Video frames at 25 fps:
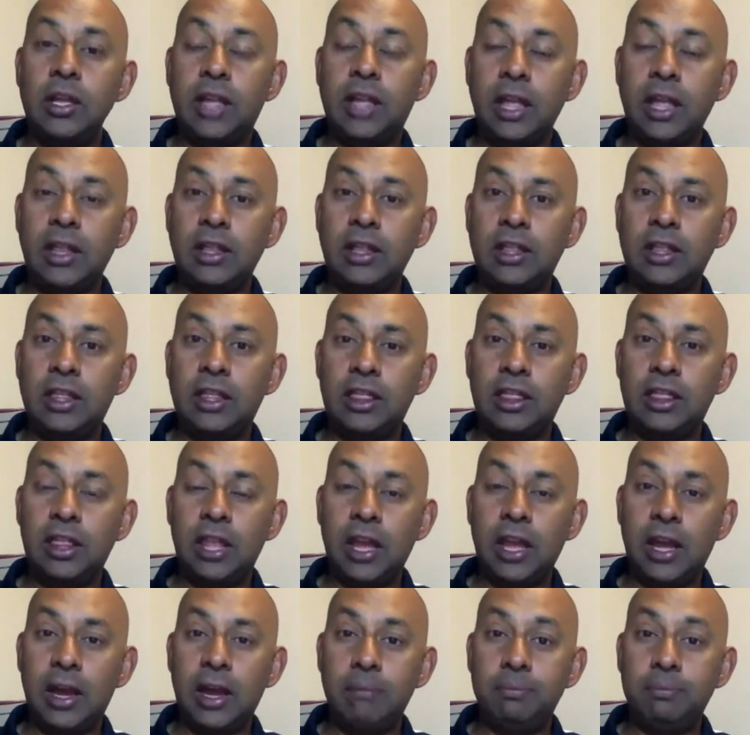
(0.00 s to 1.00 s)
get
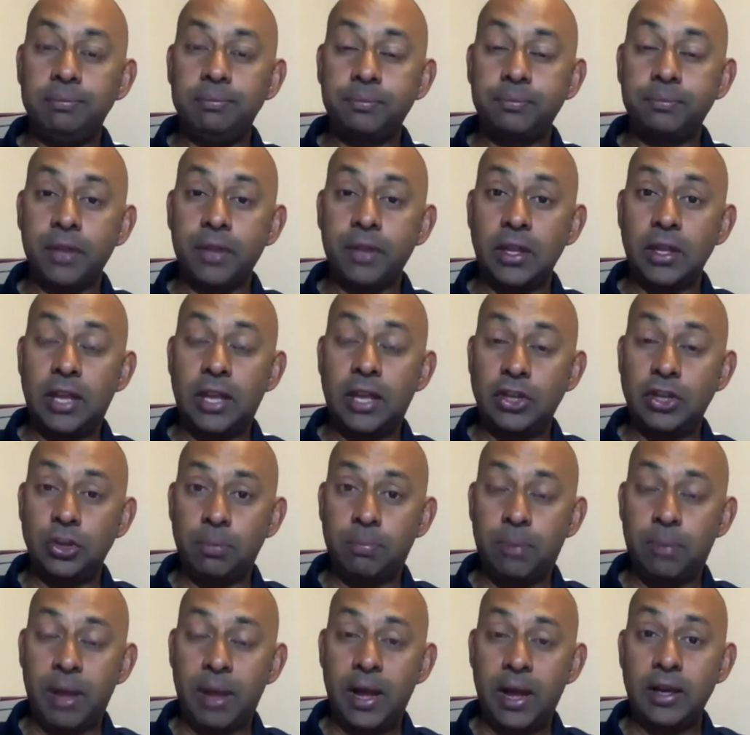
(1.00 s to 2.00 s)
your
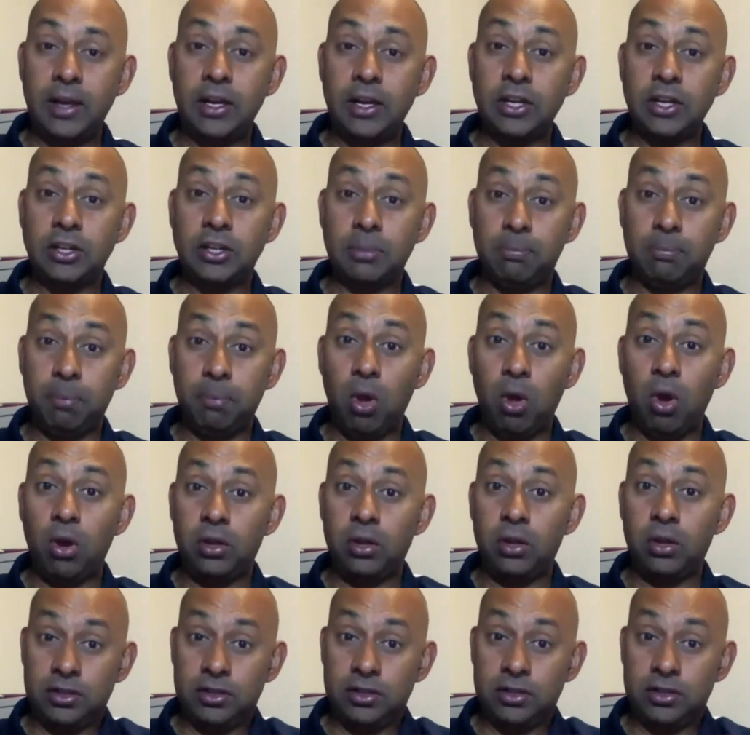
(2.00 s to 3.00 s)
partner to
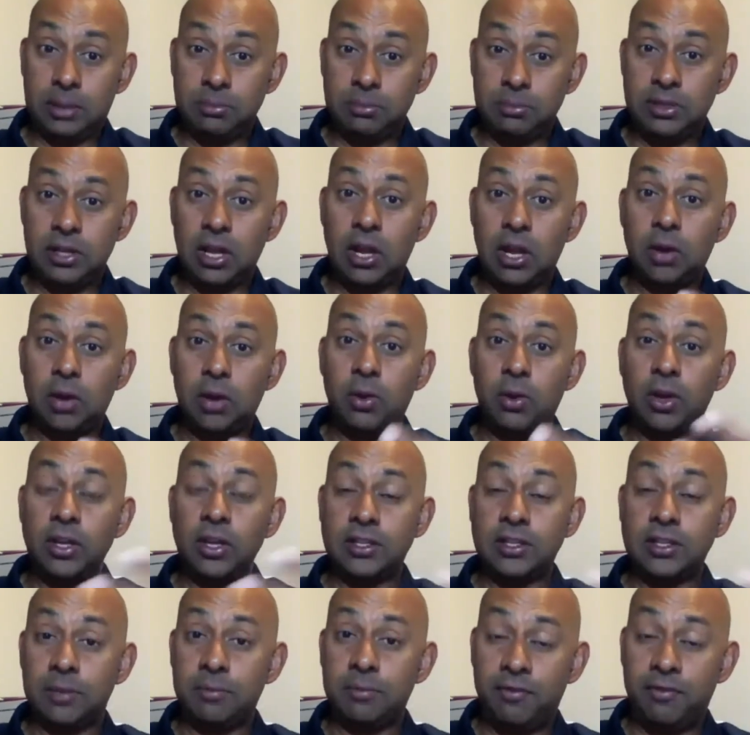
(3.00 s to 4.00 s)
block some slower,
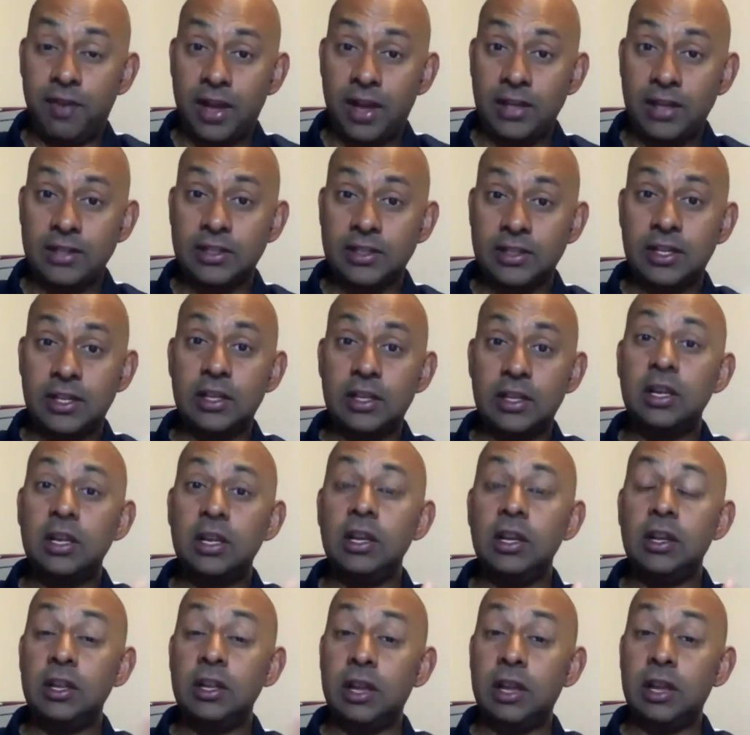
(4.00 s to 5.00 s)
some faster,
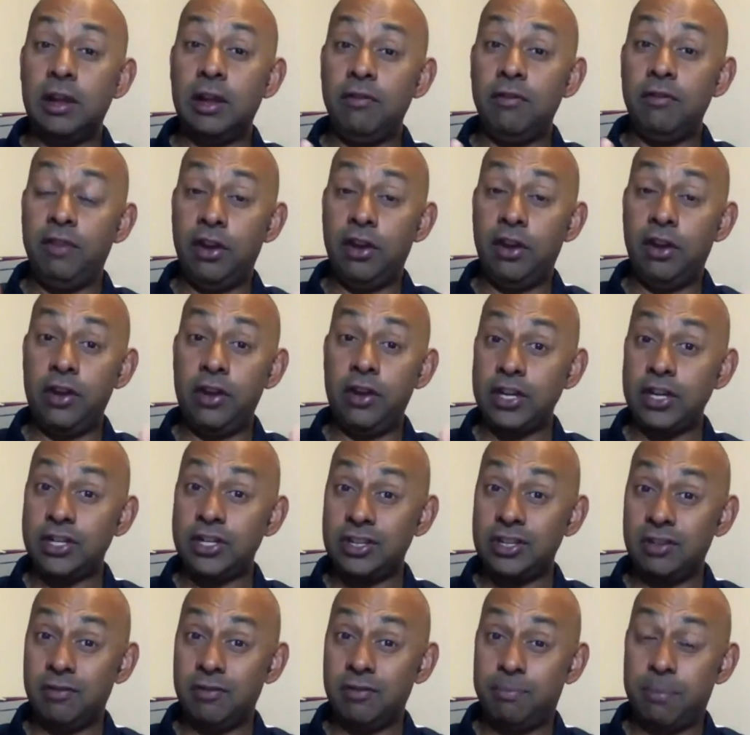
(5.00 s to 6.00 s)

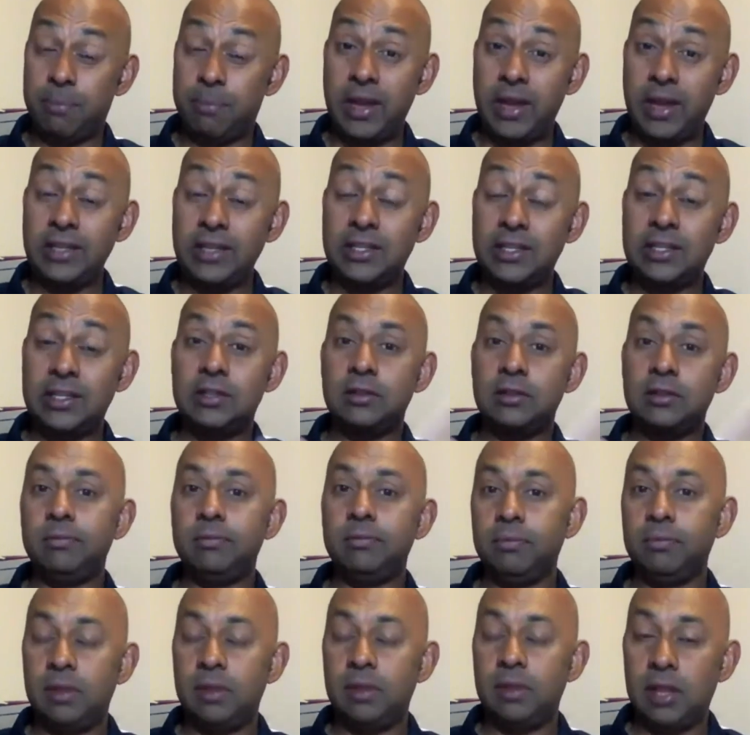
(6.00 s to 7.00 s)
variation of pace,
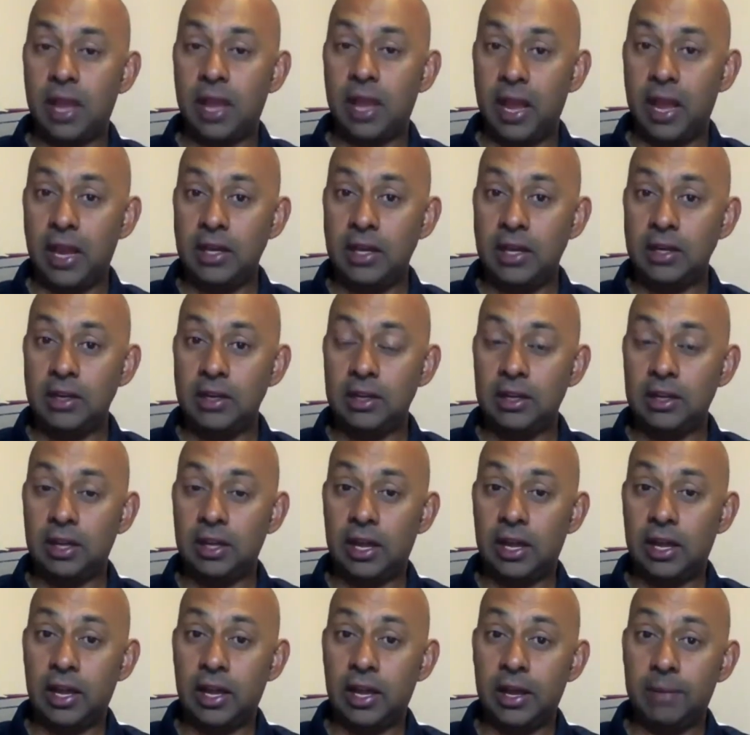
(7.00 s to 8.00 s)
and
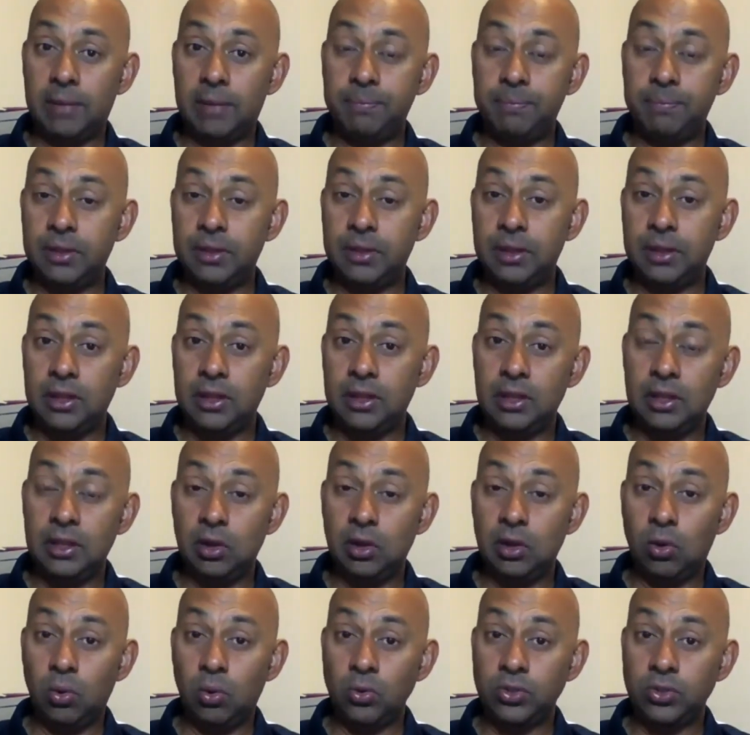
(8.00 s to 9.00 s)

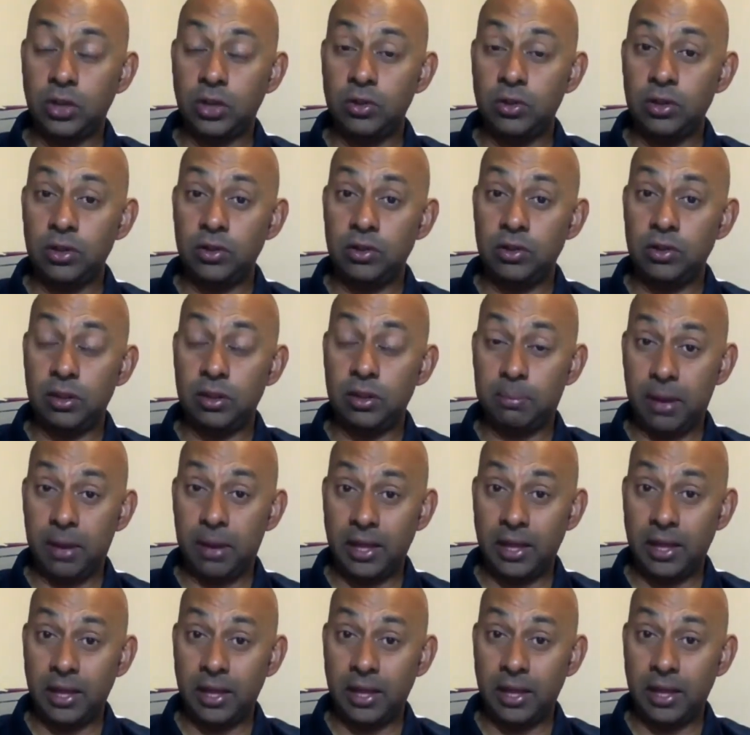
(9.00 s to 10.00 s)
also the
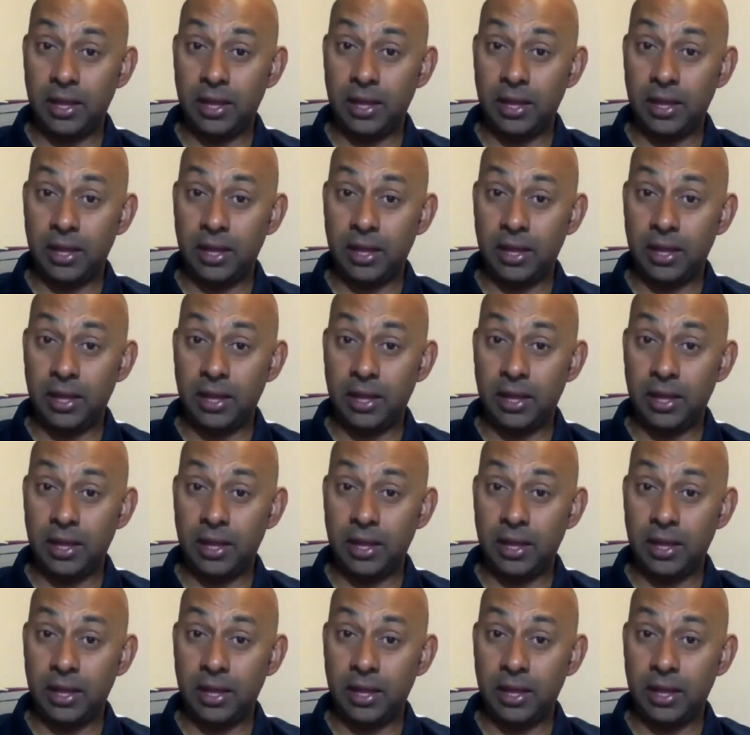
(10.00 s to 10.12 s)
play